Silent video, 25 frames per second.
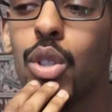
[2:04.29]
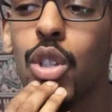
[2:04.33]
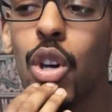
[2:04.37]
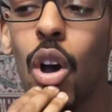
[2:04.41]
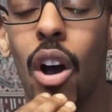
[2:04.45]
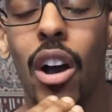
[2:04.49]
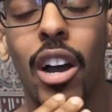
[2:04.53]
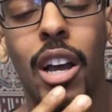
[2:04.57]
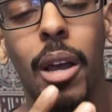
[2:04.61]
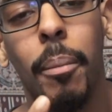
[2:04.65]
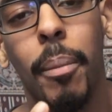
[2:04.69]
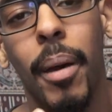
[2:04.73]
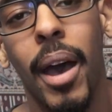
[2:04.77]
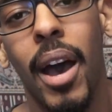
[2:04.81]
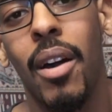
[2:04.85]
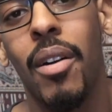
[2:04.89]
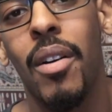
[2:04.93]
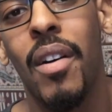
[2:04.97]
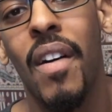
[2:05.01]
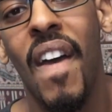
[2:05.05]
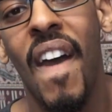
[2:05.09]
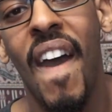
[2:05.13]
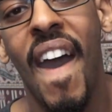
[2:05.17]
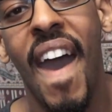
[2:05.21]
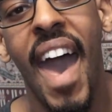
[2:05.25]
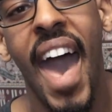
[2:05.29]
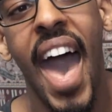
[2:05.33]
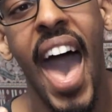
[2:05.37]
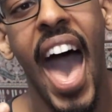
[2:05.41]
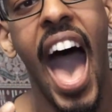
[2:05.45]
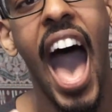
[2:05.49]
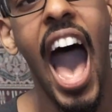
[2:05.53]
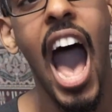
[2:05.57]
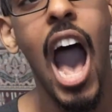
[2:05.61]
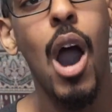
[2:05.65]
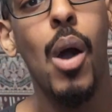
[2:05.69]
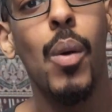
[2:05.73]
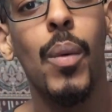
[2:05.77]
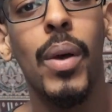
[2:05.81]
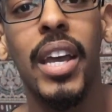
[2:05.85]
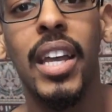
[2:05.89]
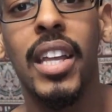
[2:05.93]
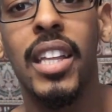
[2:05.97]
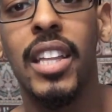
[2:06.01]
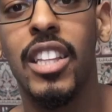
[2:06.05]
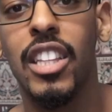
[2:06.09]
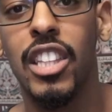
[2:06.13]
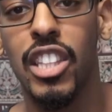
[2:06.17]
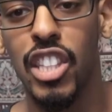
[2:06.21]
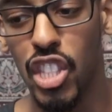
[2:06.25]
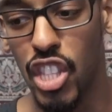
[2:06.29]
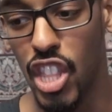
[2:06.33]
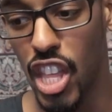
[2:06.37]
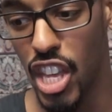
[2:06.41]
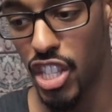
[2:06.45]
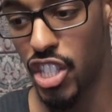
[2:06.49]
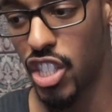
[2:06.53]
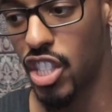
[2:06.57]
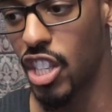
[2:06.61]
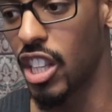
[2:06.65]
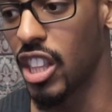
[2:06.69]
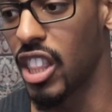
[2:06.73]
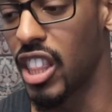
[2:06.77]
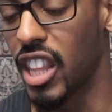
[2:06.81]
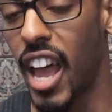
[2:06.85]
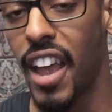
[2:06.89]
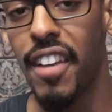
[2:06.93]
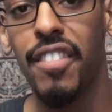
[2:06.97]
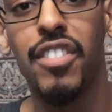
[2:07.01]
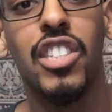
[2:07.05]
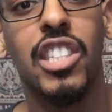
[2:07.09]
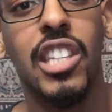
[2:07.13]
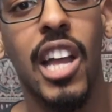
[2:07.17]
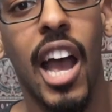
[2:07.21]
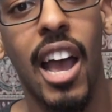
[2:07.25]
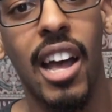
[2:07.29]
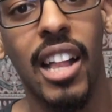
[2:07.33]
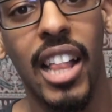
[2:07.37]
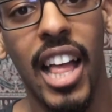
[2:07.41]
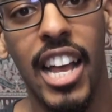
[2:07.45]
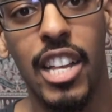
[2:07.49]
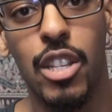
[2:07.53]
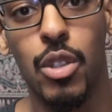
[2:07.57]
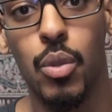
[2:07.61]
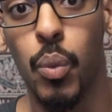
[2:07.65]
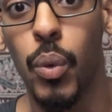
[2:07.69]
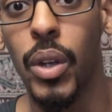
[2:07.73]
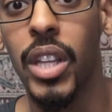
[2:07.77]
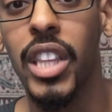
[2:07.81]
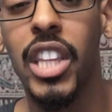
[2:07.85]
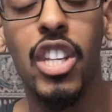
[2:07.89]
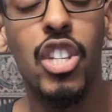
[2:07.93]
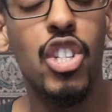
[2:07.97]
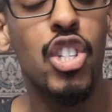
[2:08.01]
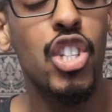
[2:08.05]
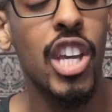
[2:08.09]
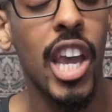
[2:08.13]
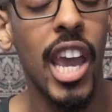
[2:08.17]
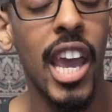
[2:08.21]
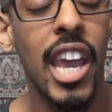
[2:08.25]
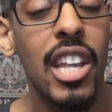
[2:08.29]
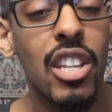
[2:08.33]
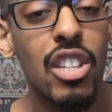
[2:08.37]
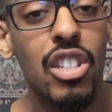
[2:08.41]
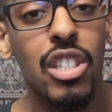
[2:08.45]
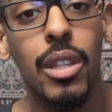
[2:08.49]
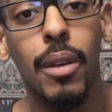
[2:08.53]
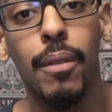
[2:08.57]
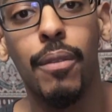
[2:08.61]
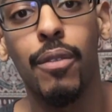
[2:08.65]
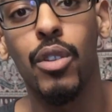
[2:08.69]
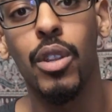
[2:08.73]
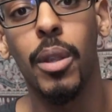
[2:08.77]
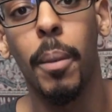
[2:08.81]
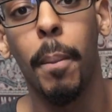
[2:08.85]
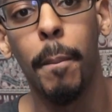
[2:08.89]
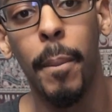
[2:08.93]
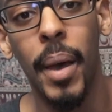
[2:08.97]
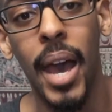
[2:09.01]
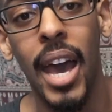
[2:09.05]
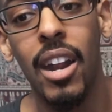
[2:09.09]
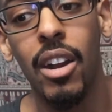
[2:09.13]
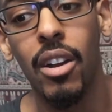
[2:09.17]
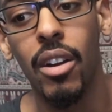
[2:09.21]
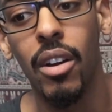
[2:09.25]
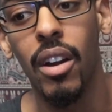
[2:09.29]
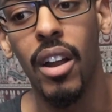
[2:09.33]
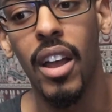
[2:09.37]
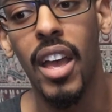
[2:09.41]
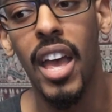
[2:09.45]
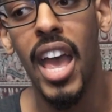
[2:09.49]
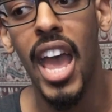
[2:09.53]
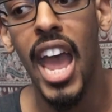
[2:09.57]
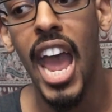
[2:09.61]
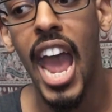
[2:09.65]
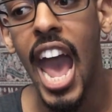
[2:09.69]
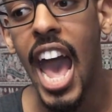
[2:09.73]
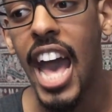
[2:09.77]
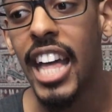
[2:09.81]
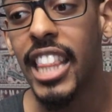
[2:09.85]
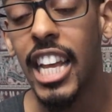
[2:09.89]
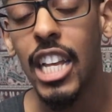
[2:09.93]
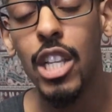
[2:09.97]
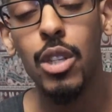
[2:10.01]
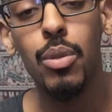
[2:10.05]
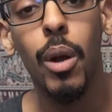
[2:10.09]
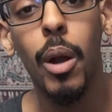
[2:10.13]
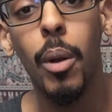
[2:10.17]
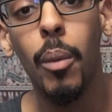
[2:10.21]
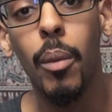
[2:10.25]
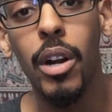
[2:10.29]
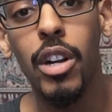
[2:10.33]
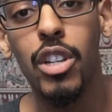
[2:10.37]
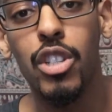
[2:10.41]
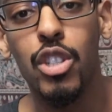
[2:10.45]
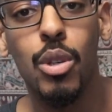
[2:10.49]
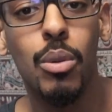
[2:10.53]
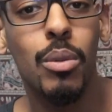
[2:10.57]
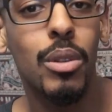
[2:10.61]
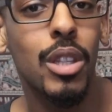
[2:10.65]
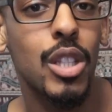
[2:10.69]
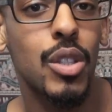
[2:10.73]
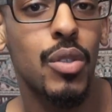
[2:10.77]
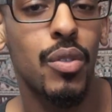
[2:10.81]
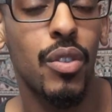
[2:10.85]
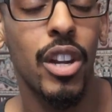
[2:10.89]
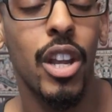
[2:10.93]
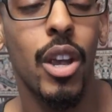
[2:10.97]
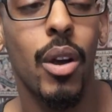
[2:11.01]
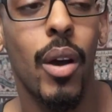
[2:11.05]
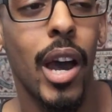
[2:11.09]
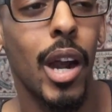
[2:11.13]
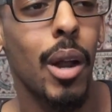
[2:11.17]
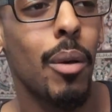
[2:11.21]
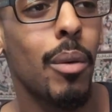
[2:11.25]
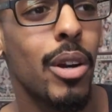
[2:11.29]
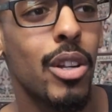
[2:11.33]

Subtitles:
talk about how this lifestyle has really changed them for the better. And that's what I want to do in this video. I don't